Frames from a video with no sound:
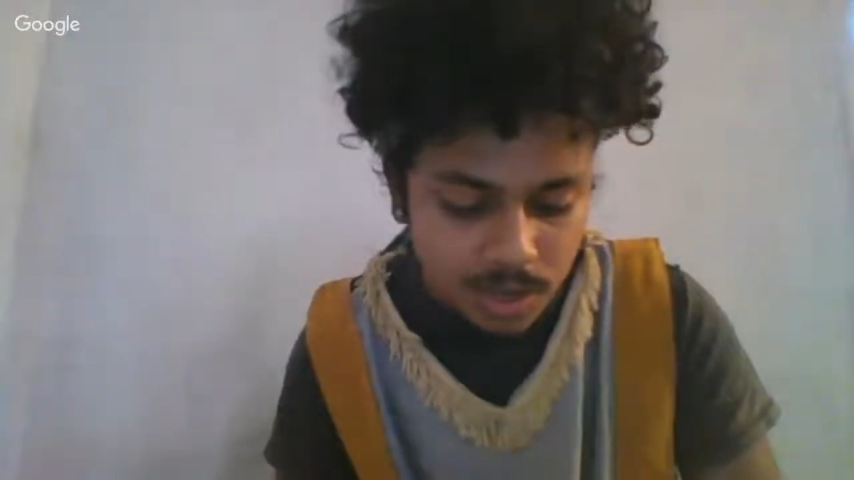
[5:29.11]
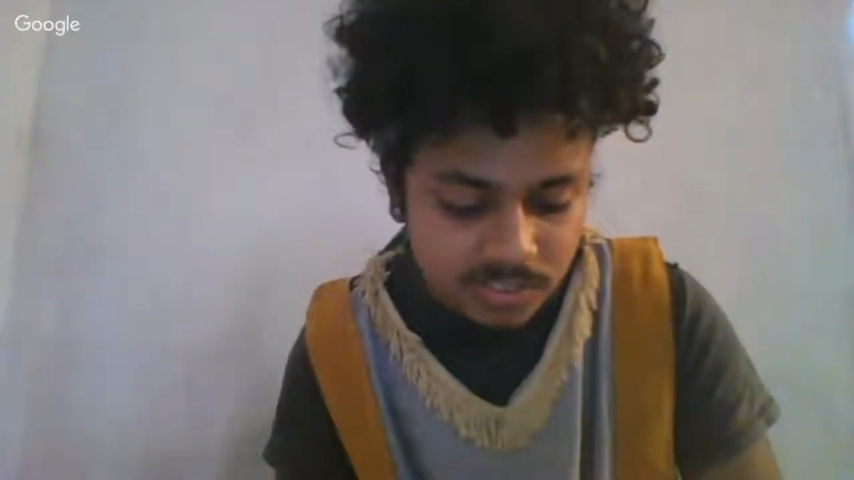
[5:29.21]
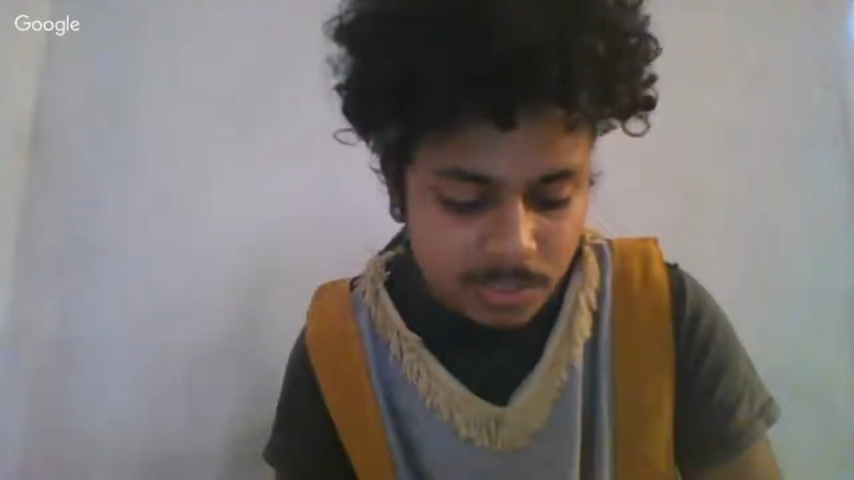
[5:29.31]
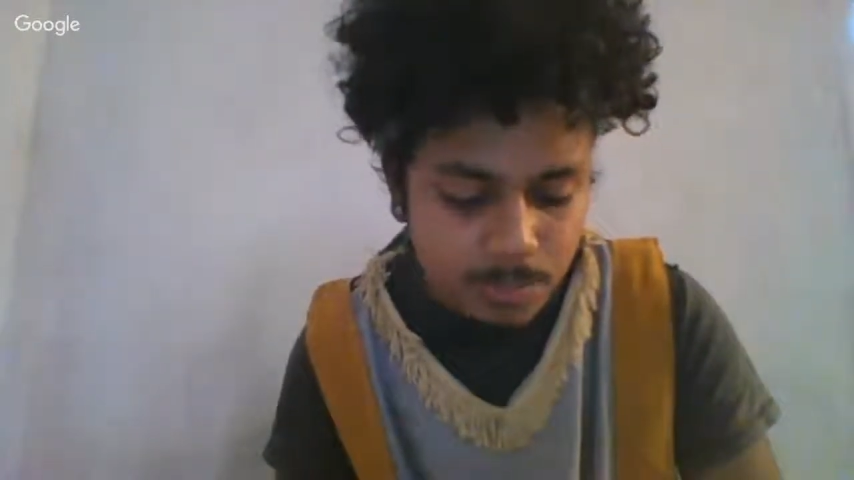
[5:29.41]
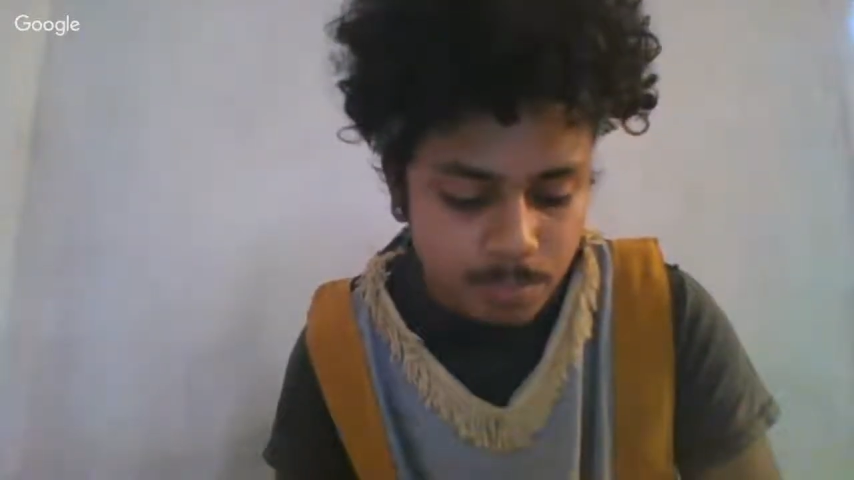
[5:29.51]

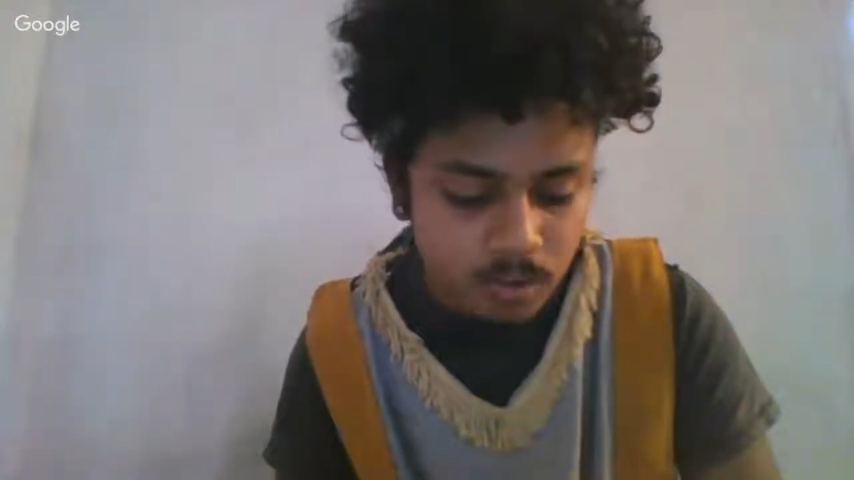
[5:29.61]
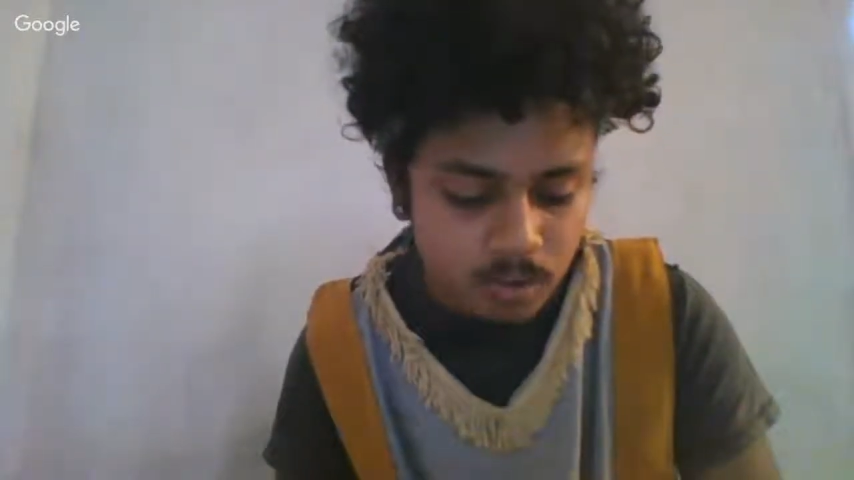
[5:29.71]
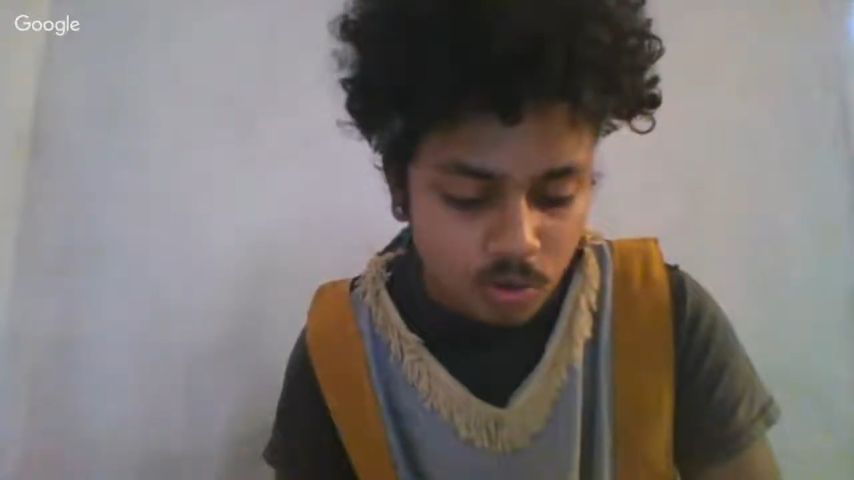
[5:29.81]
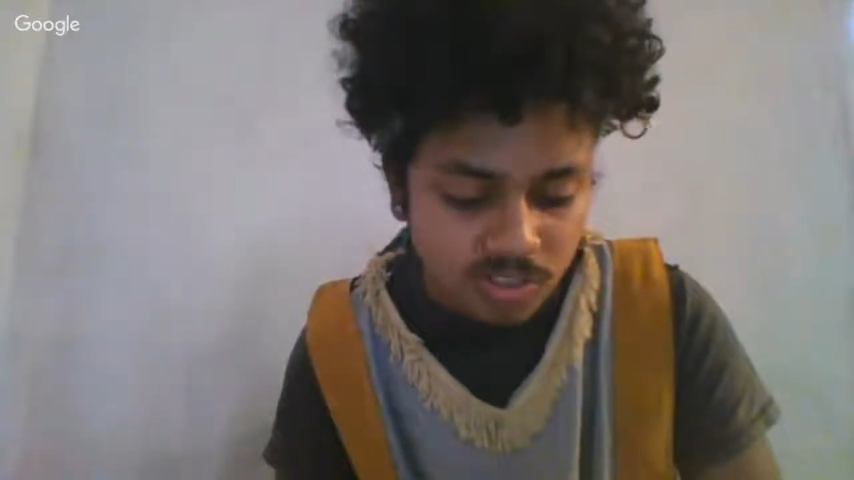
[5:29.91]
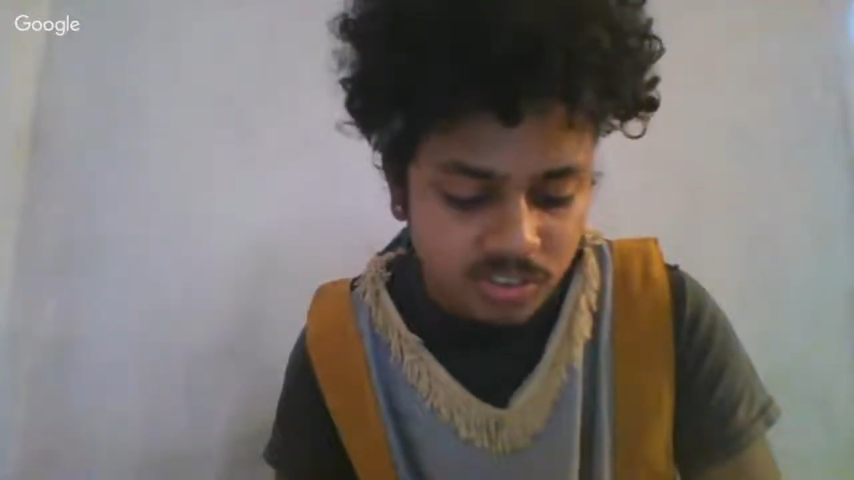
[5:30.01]
It said, but
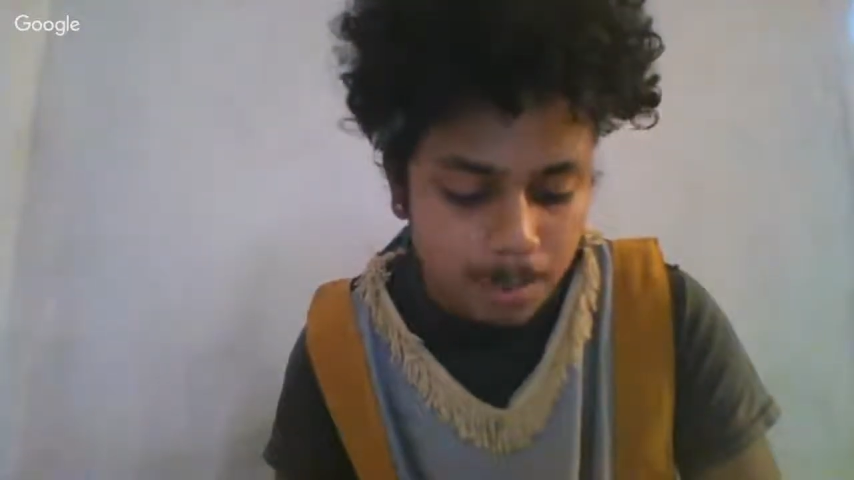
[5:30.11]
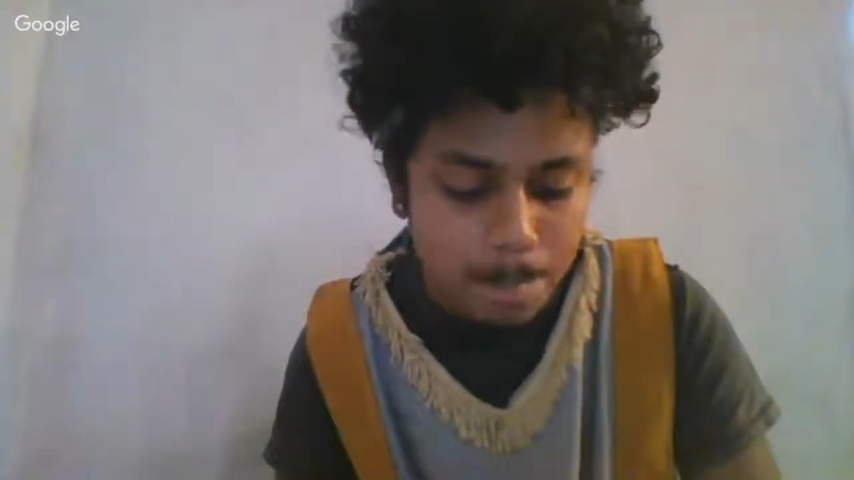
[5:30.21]
thou shalt